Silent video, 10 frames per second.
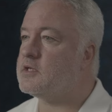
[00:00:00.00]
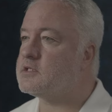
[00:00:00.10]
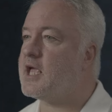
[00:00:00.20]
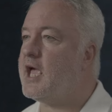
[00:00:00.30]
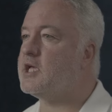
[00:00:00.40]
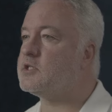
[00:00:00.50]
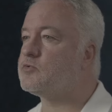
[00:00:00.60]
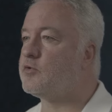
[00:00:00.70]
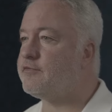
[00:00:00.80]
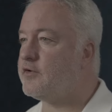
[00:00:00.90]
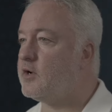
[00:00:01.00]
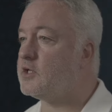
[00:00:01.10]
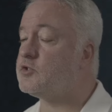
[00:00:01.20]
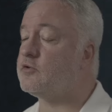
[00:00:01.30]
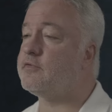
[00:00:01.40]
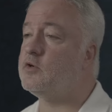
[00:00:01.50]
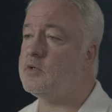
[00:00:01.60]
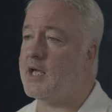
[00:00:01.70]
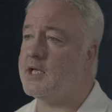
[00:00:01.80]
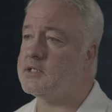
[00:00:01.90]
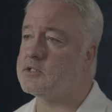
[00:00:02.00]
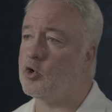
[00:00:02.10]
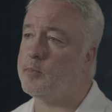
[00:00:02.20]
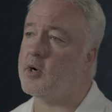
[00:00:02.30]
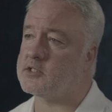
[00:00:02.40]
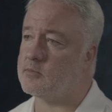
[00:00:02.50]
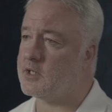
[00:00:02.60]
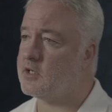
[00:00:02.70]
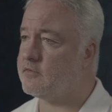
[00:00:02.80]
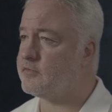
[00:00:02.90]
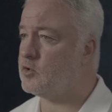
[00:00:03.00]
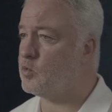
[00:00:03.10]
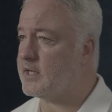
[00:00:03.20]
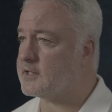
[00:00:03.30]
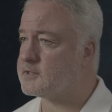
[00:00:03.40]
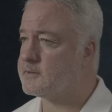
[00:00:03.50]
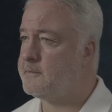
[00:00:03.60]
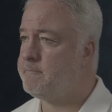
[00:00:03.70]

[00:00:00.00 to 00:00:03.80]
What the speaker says: this case, referring to a few days or possibly a few weeks.